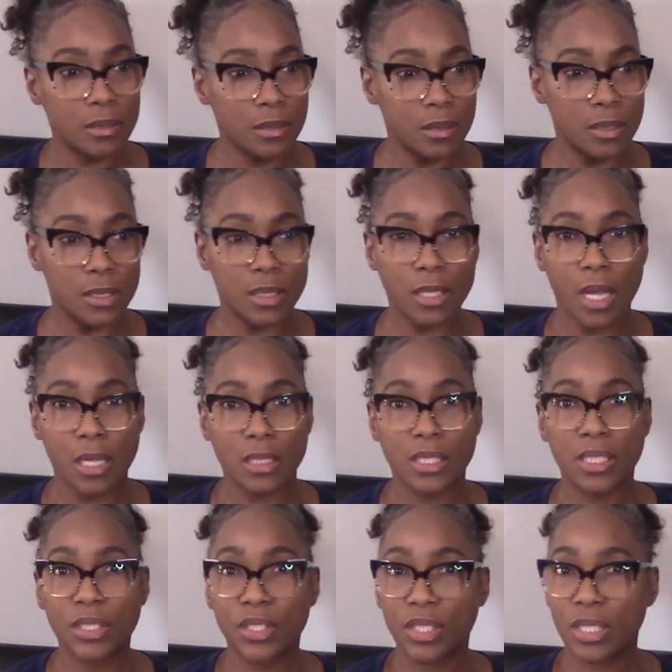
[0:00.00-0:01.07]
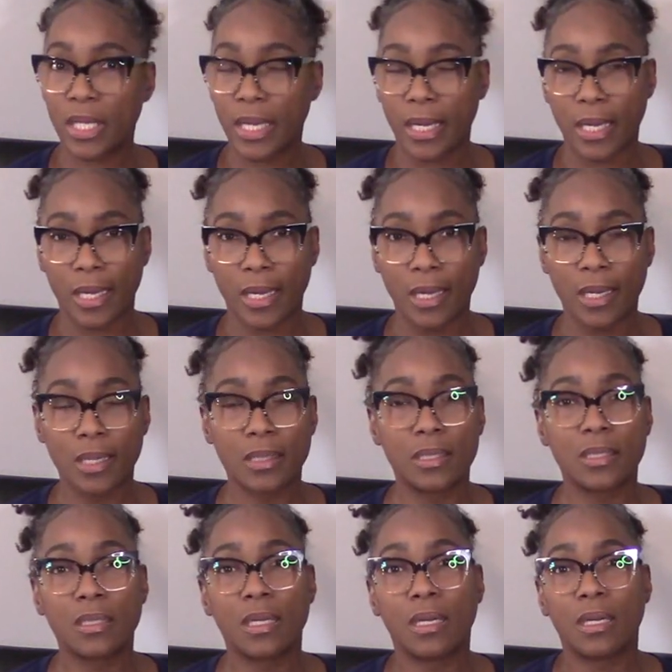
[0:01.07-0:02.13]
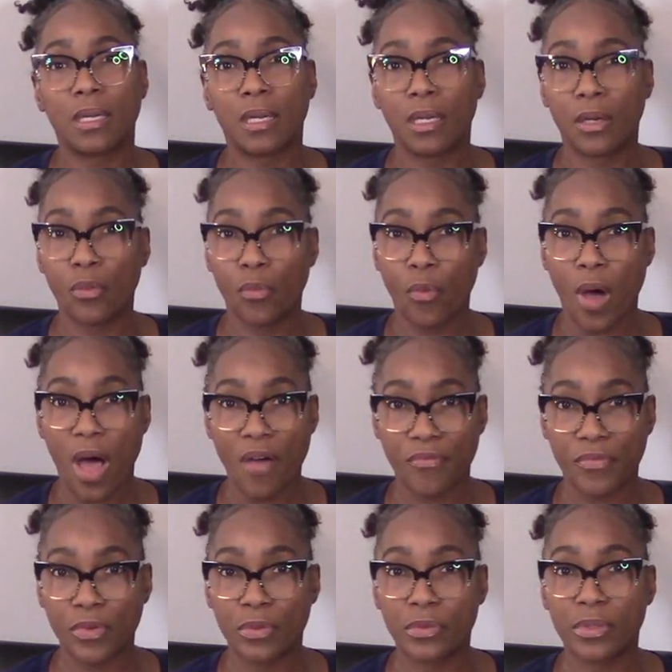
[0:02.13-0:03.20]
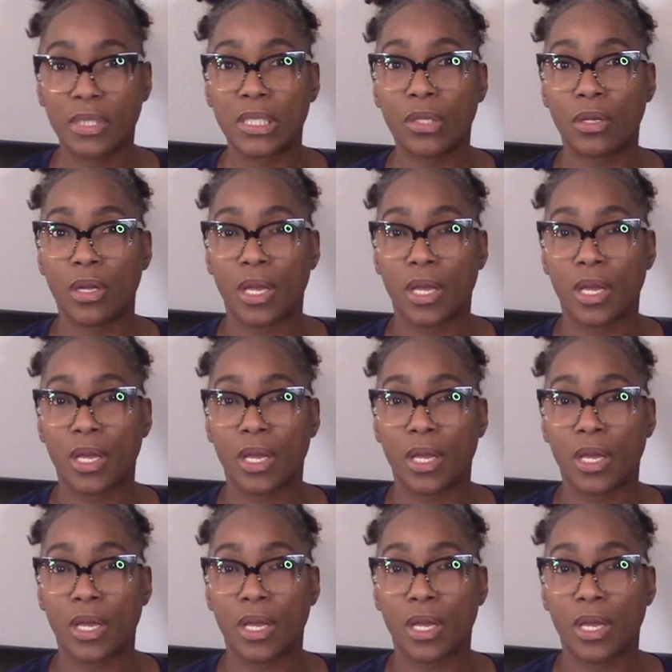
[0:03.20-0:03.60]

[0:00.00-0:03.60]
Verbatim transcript: the sausage, the eggs, and the waffles.